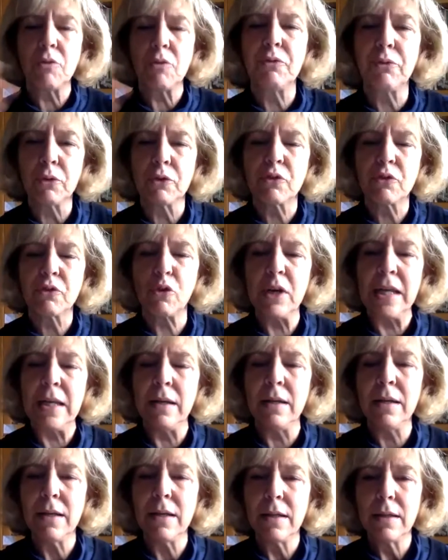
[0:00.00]
with the full
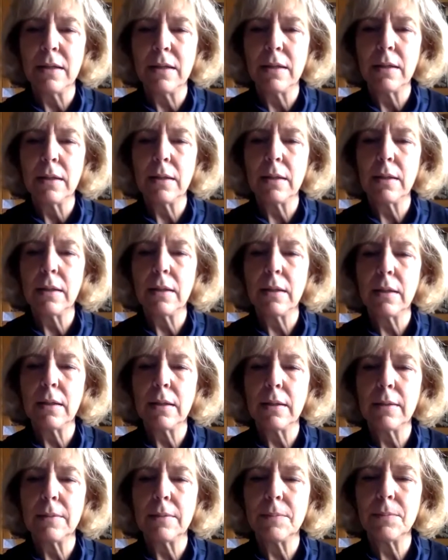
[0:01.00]
screen?
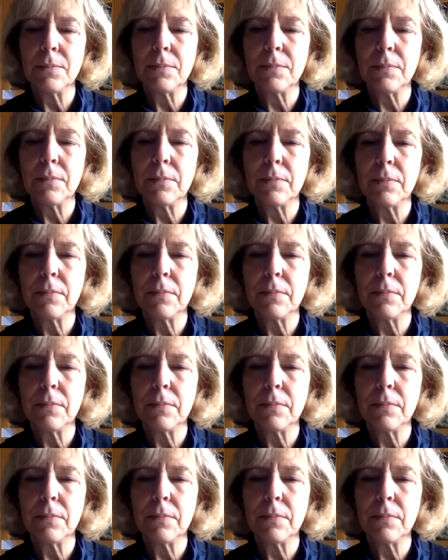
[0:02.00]
Uh, no,